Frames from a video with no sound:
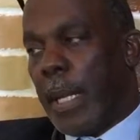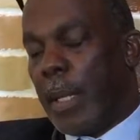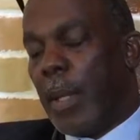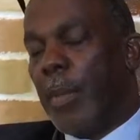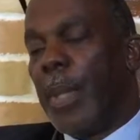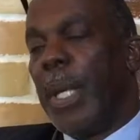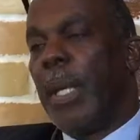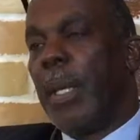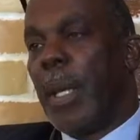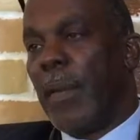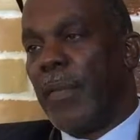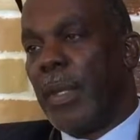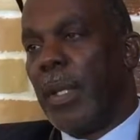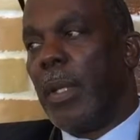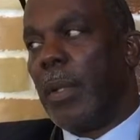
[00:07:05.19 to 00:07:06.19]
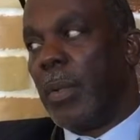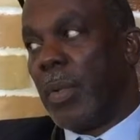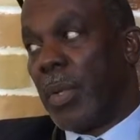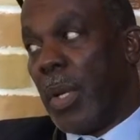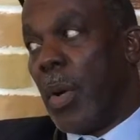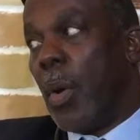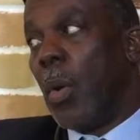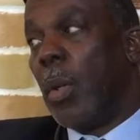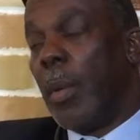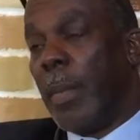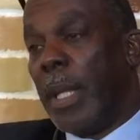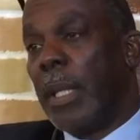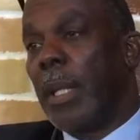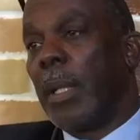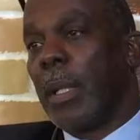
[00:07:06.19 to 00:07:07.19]
That could be enough to hold them
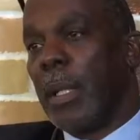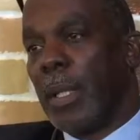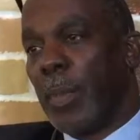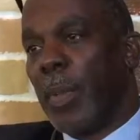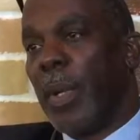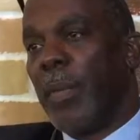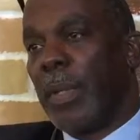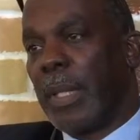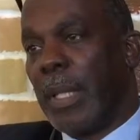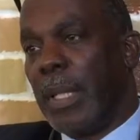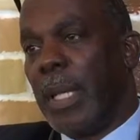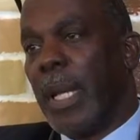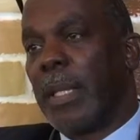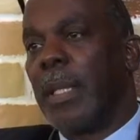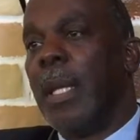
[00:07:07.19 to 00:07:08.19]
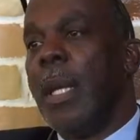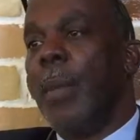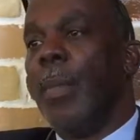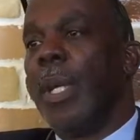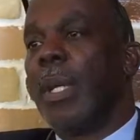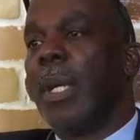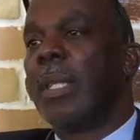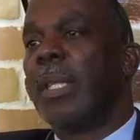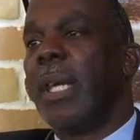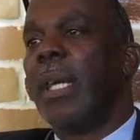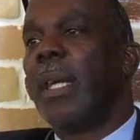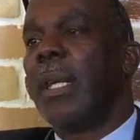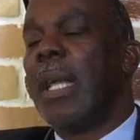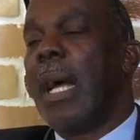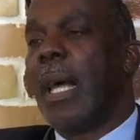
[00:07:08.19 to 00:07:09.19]
in the conspiracy, yes. Because
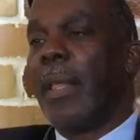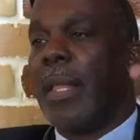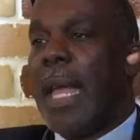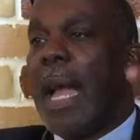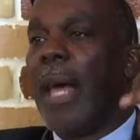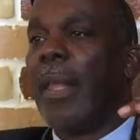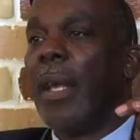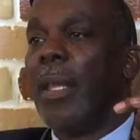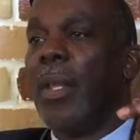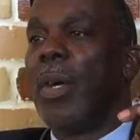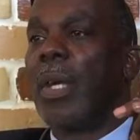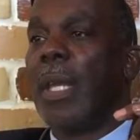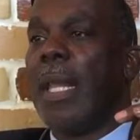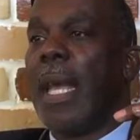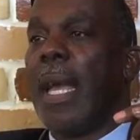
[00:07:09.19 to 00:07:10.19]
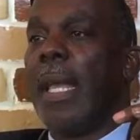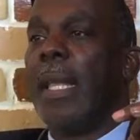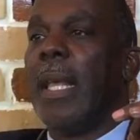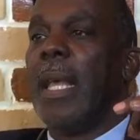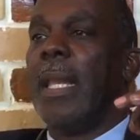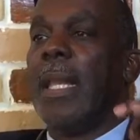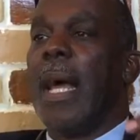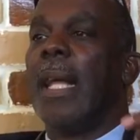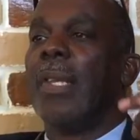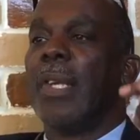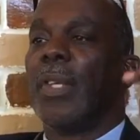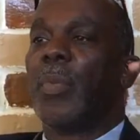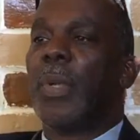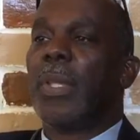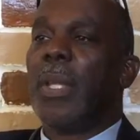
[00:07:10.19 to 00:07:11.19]
now they're looking at not
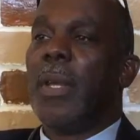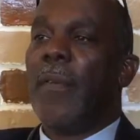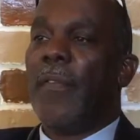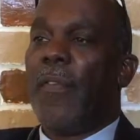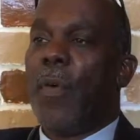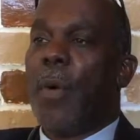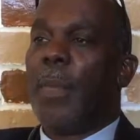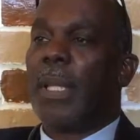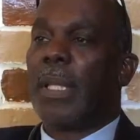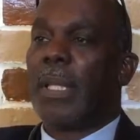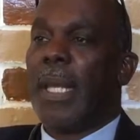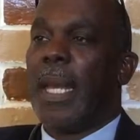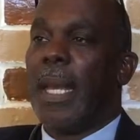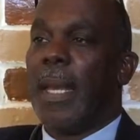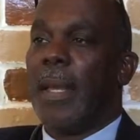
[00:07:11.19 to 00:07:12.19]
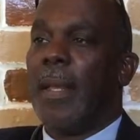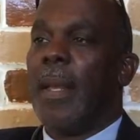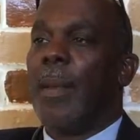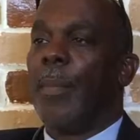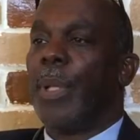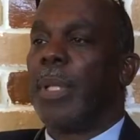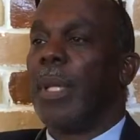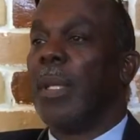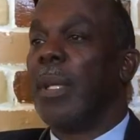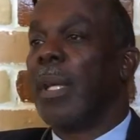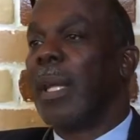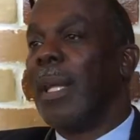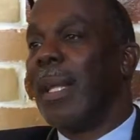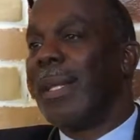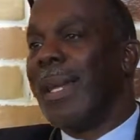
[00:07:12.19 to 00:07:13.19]
just what the informant said, but they're
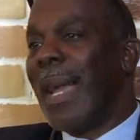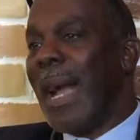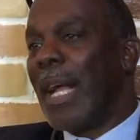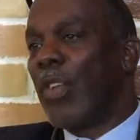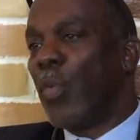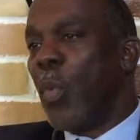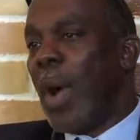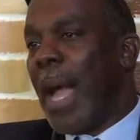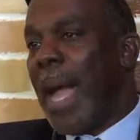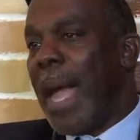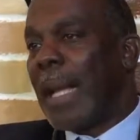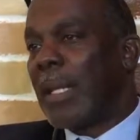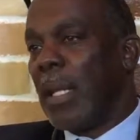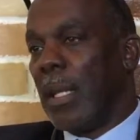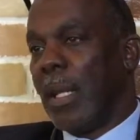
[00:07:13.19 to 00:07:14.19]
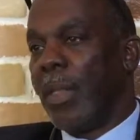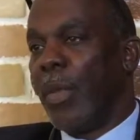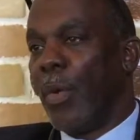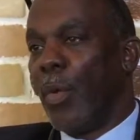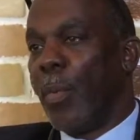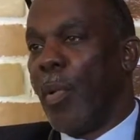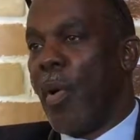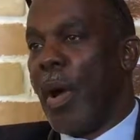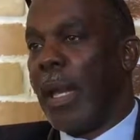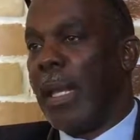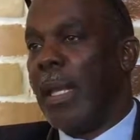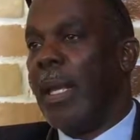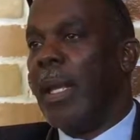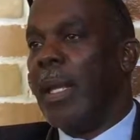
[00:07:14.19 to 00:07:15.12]
looking at the actual act of the third party.